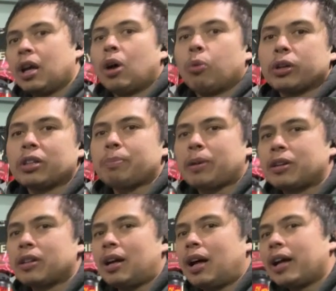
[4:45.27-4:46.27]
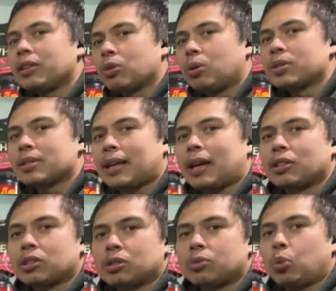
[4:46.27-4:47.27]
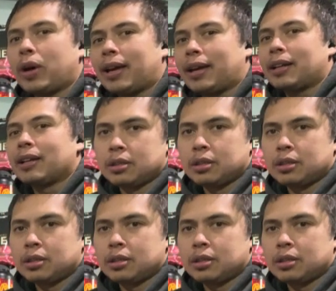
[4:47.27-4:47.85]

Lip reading: When compared to On Gold Standard Whey,